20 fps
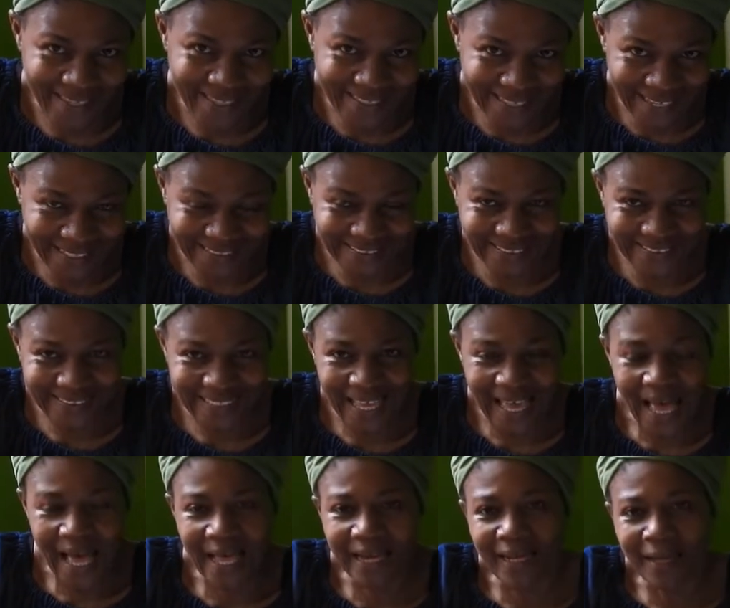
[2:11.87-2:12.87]
Yes,
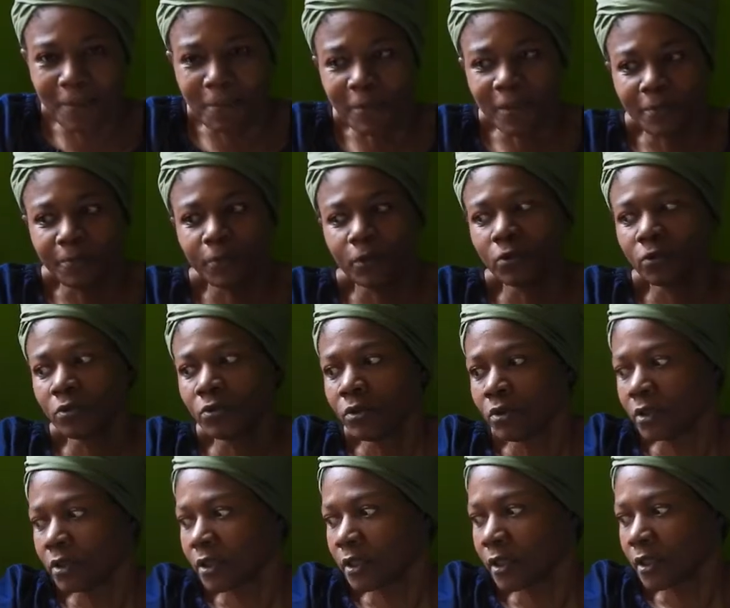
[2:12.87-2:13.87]
a lot of
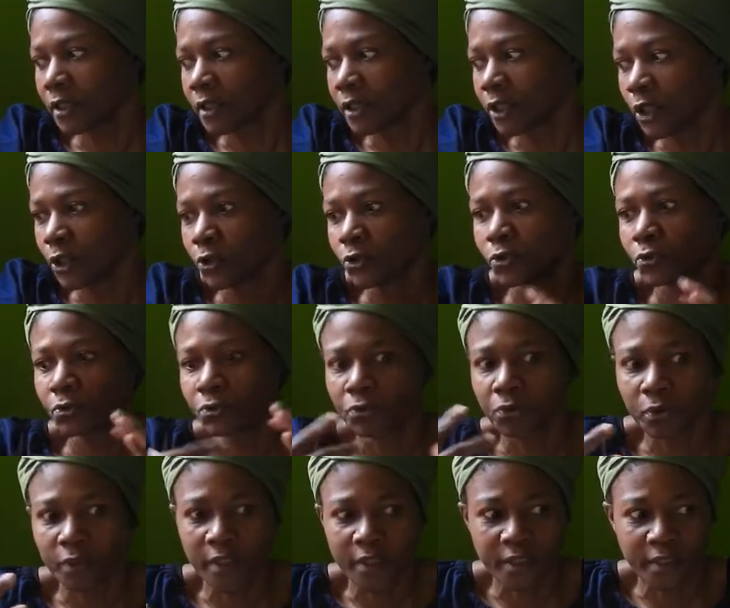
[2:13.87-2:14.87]
people,
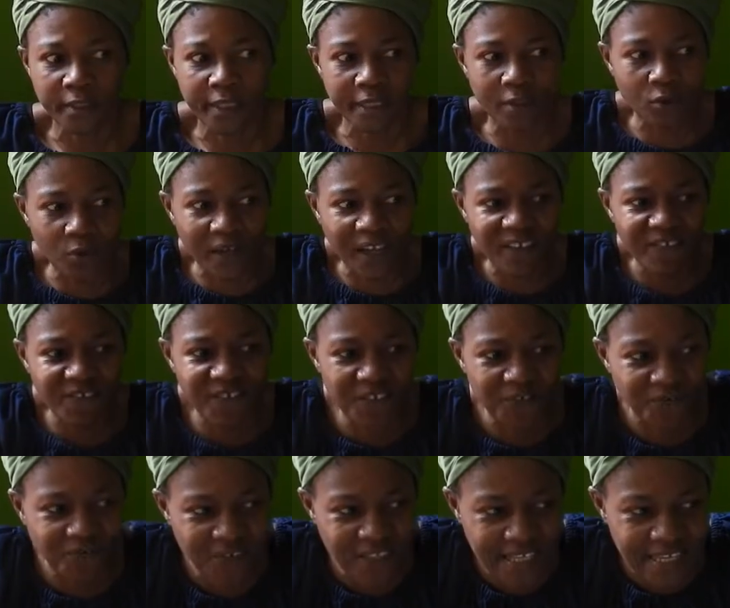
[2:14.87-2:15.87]
they look at
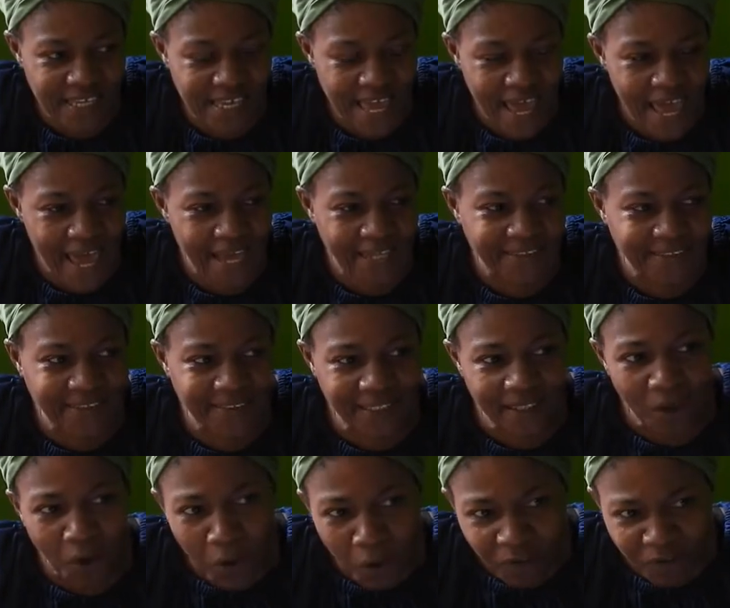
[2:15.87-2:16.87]
50 and
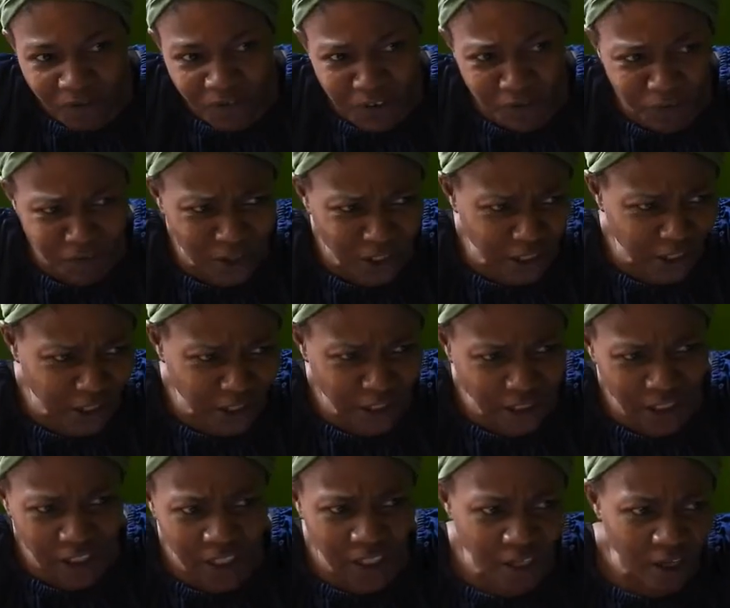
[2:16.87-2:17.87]
say, oh,
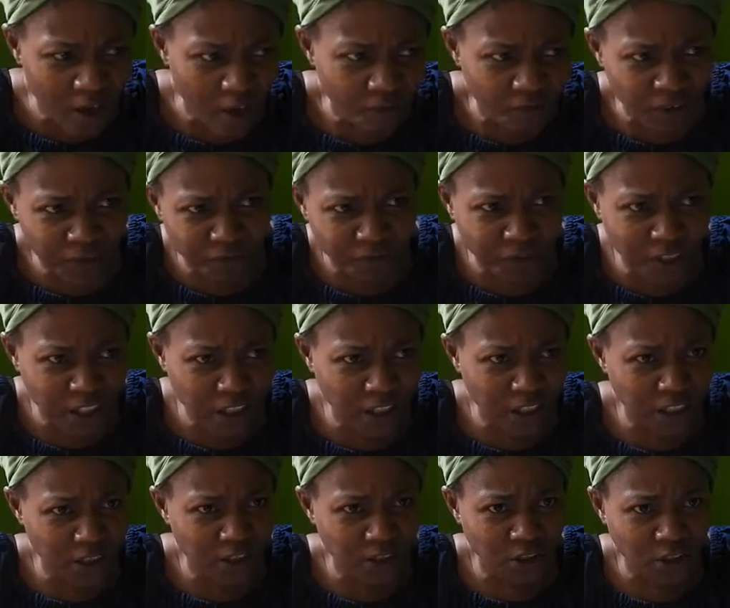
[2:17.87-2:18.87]
50
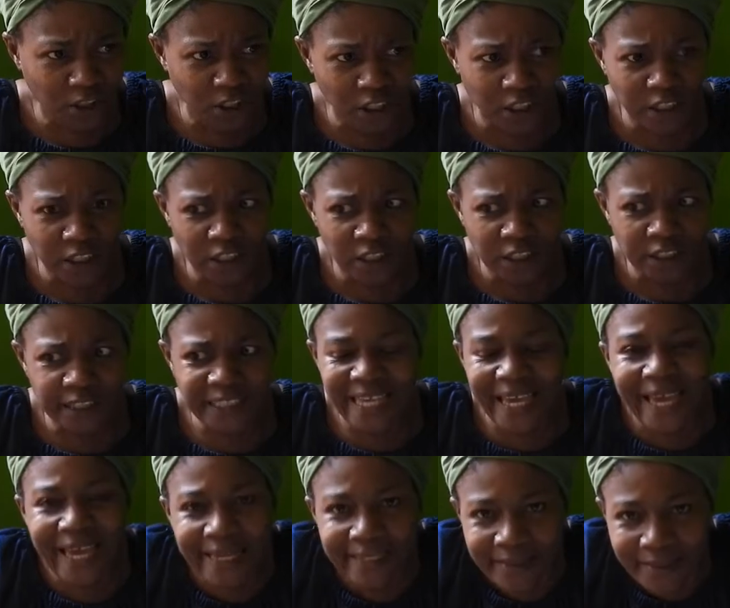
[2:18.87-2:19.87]
is
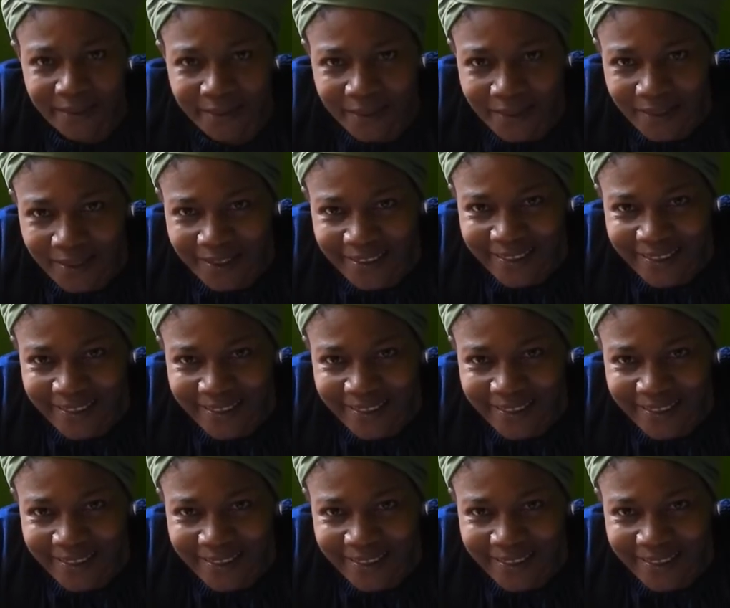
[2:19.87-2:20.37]
the end.